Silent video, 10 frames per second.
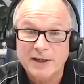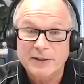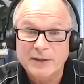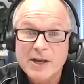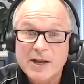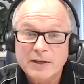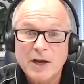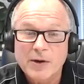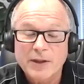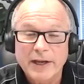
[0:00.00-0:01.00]
You
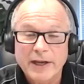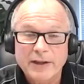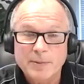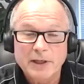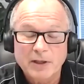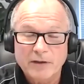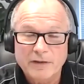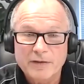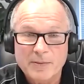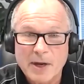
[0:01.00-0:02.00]
go on there, there'll be a lot of
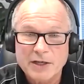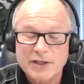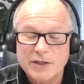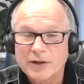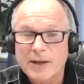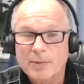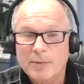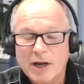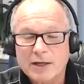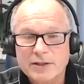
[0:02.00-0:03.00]
information on that
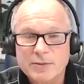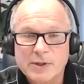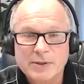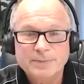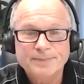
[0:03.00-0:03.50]
product as well.